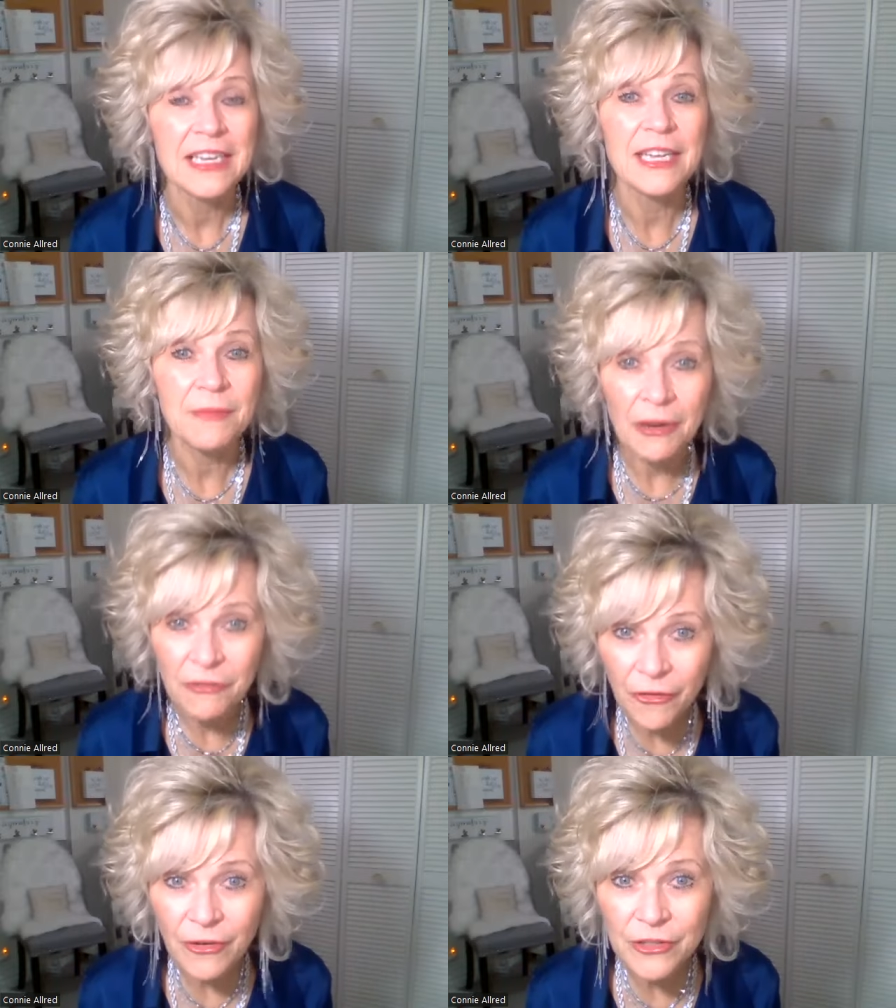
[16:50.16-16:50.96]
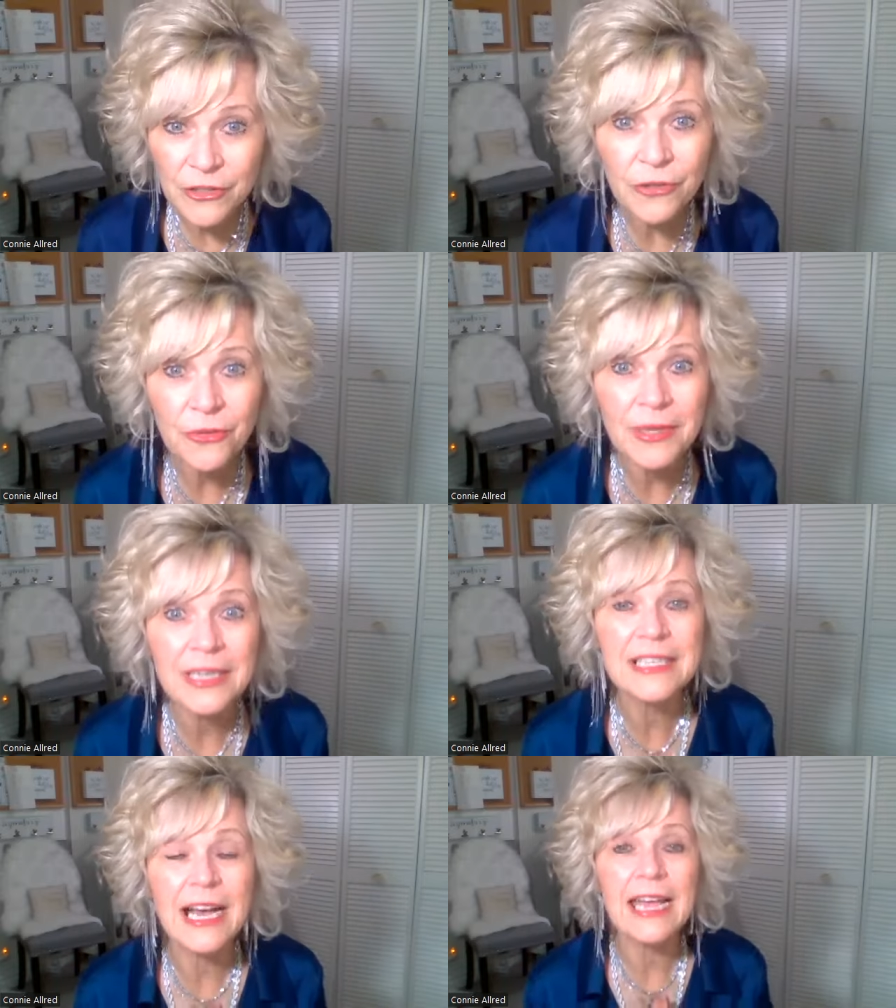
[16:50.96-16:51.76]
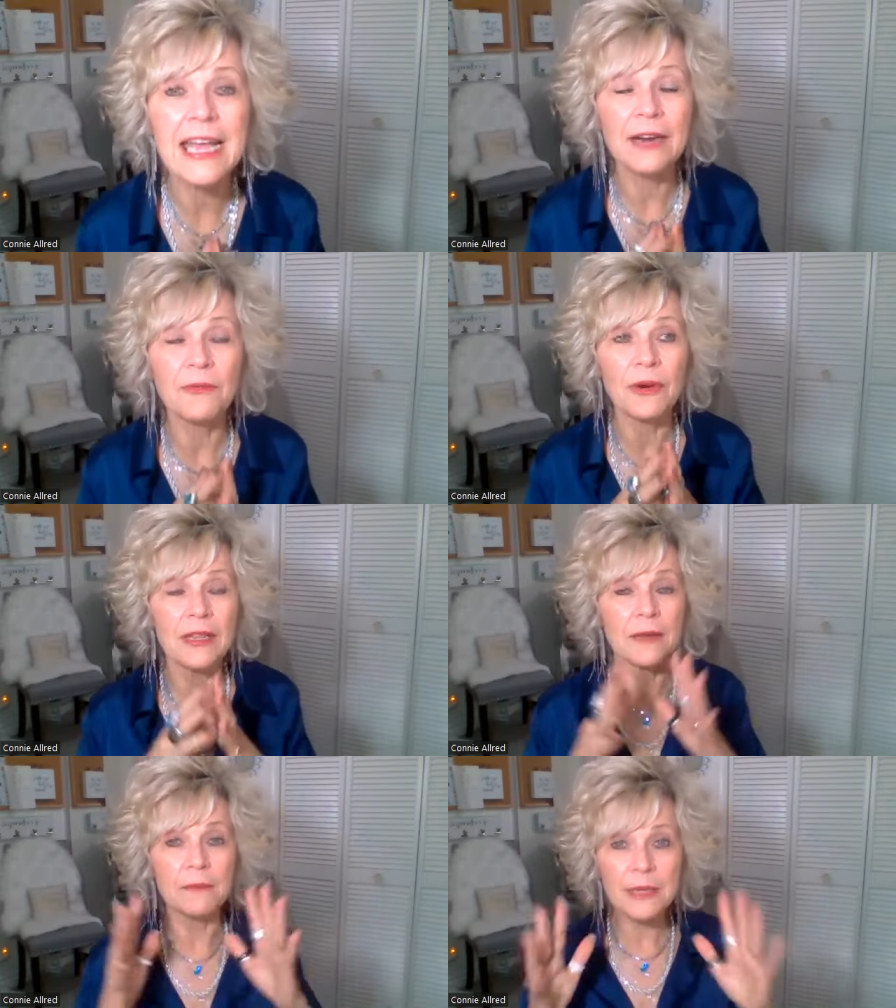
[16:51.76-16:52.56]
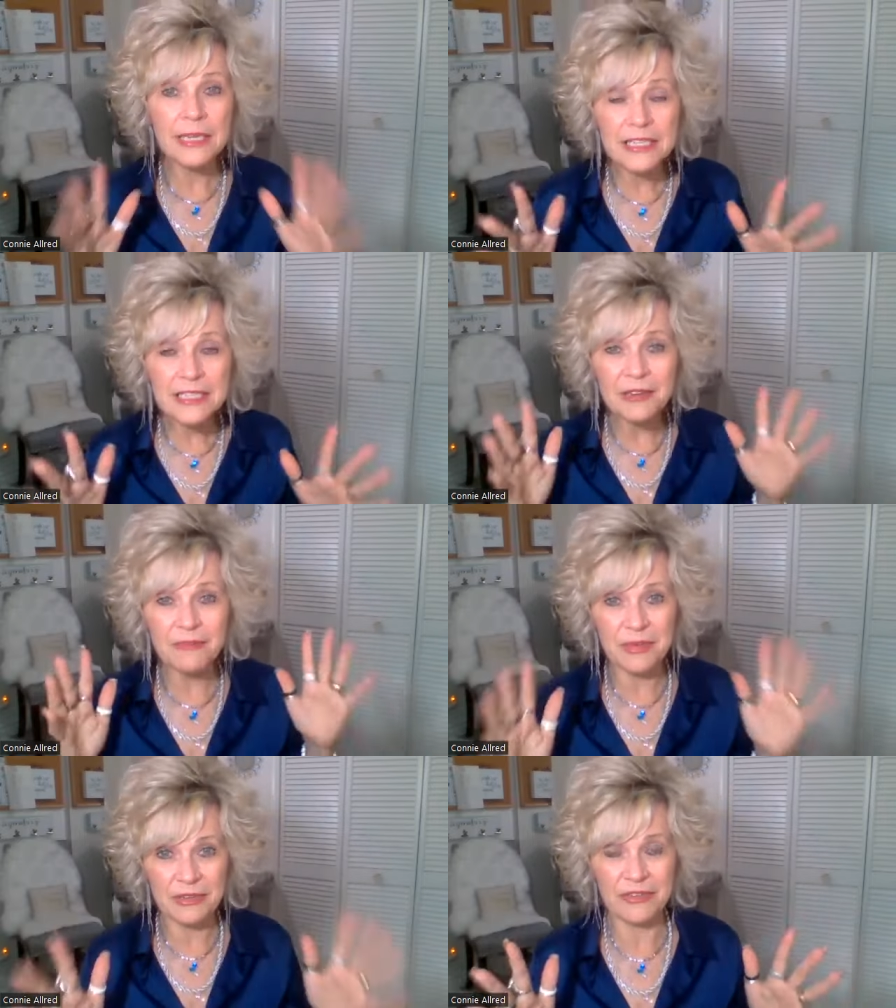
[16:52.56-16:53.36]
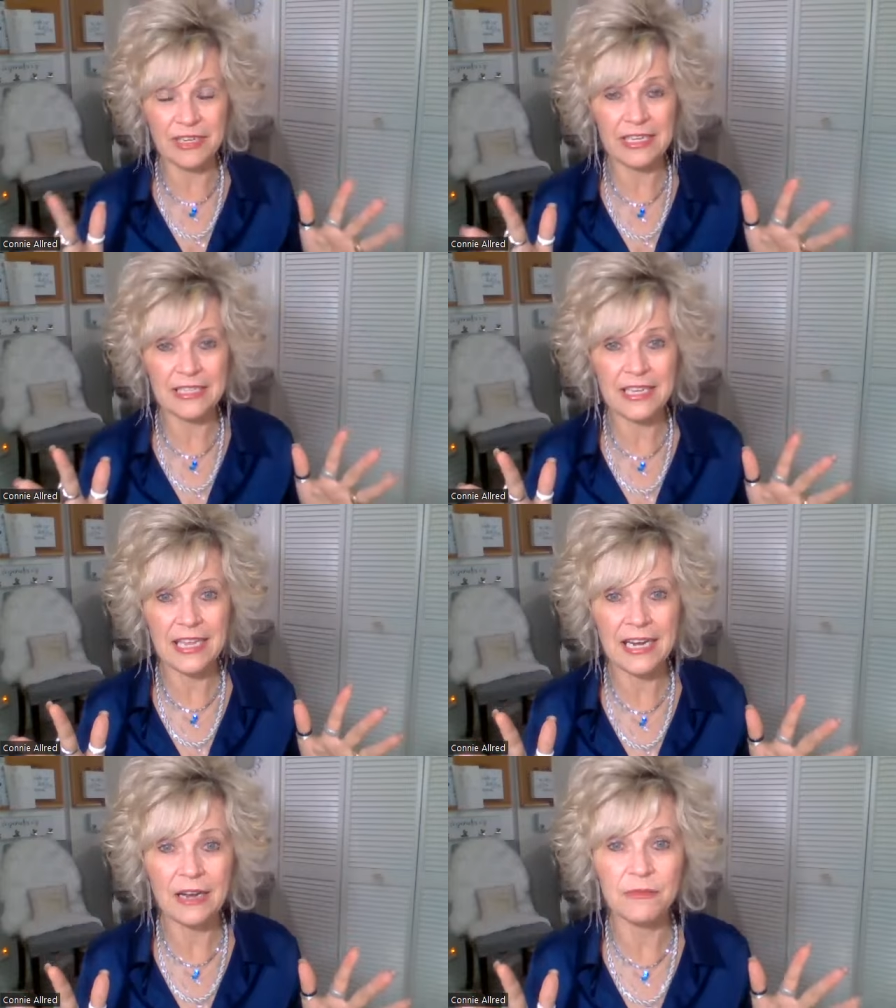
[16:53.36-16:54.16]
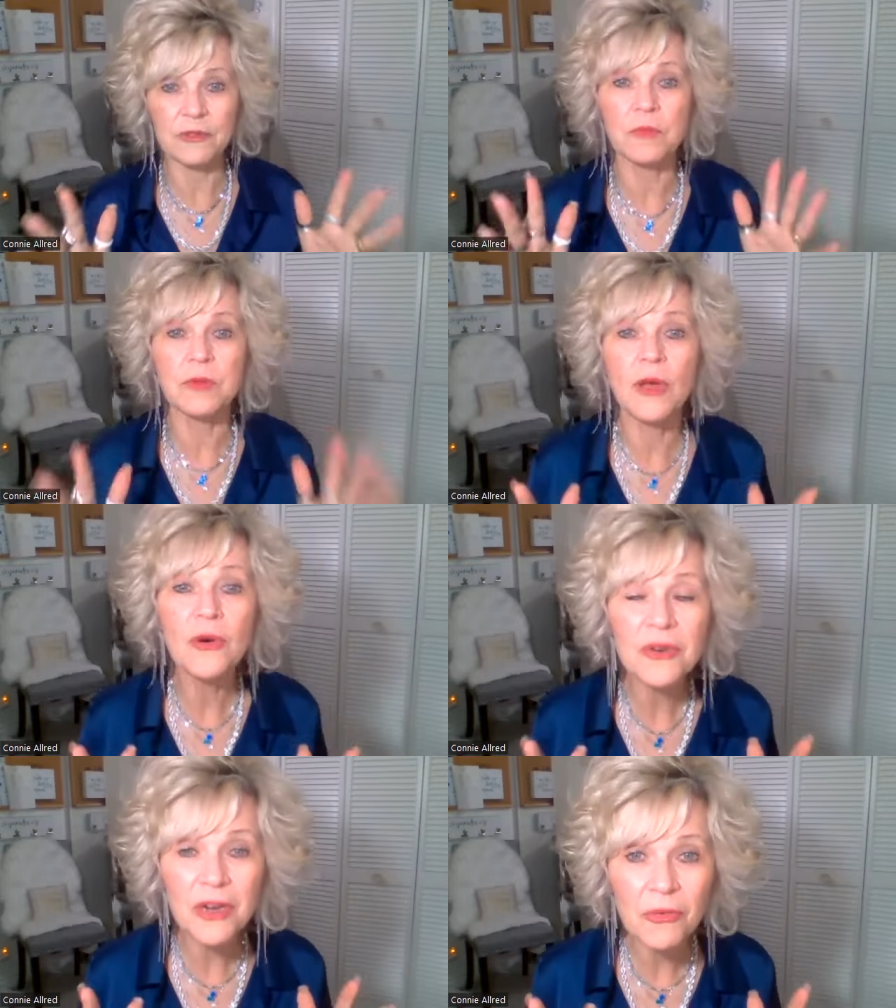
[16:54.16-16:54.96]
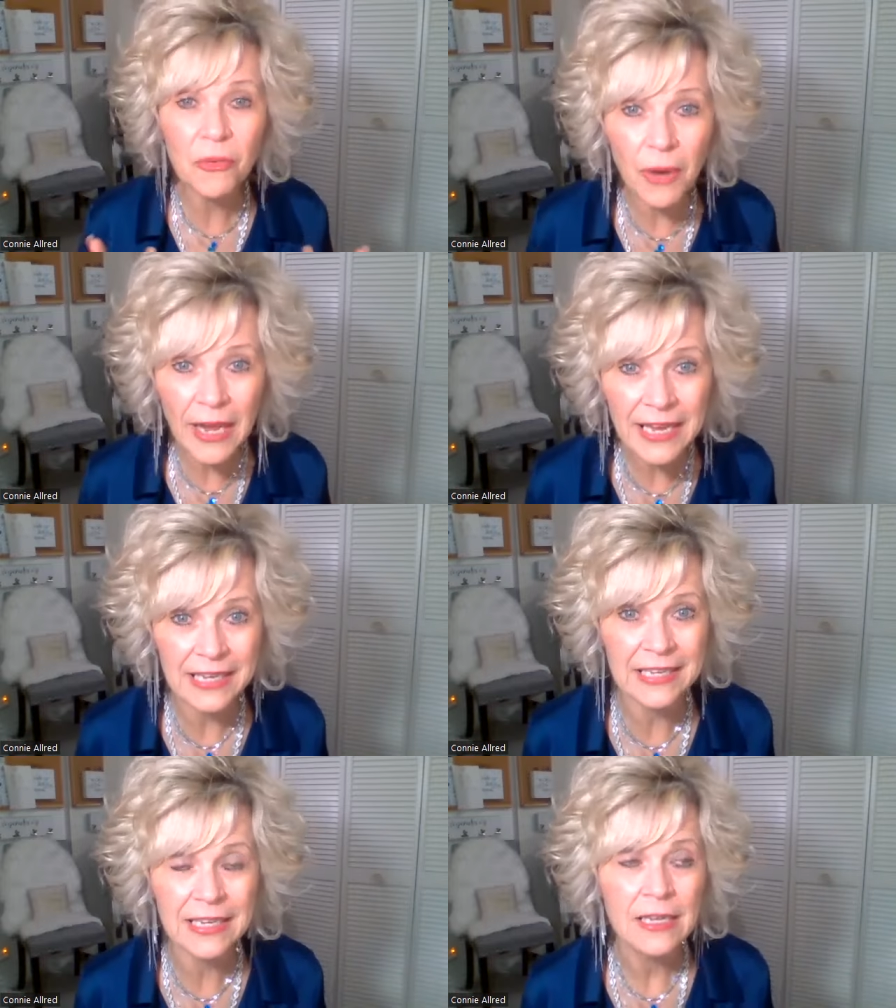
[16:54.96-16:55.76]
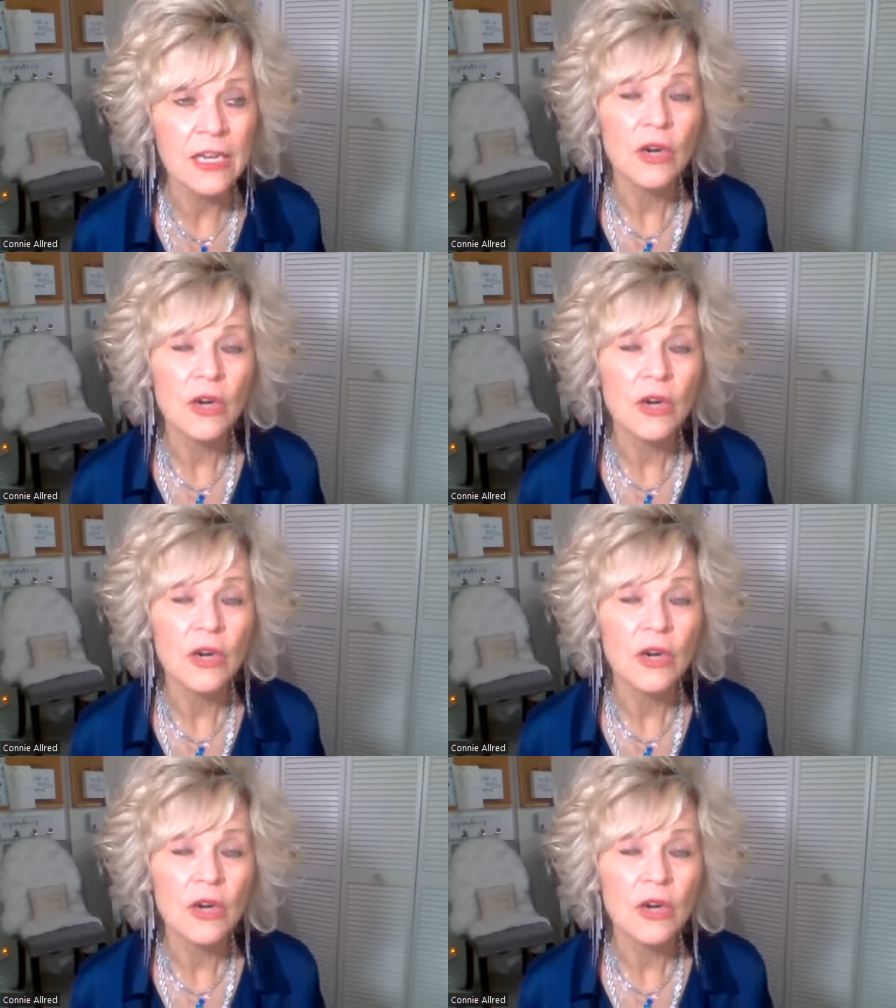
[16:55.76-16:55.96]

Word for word: in my first two weeks, I had one of the biggest epiphanies and I was blown away